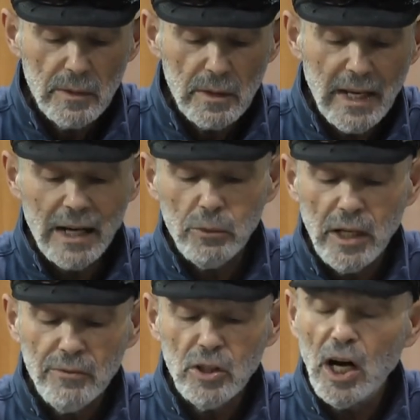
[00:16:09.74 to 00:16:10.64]
God would
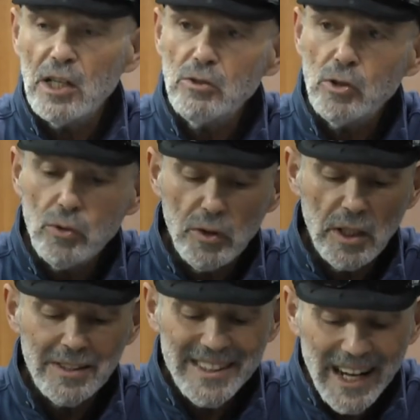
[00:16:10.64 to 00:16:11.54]
have to undo the
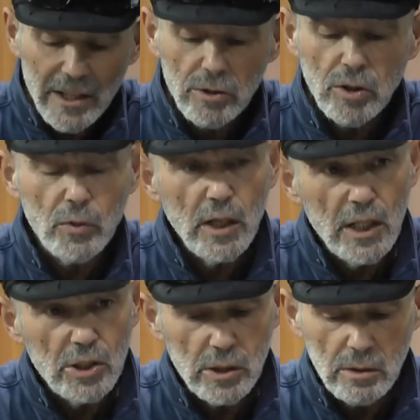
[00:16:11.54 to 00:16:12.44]
entire
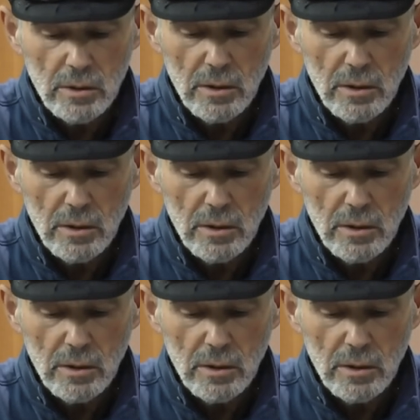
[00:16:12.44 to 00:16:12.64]
creation,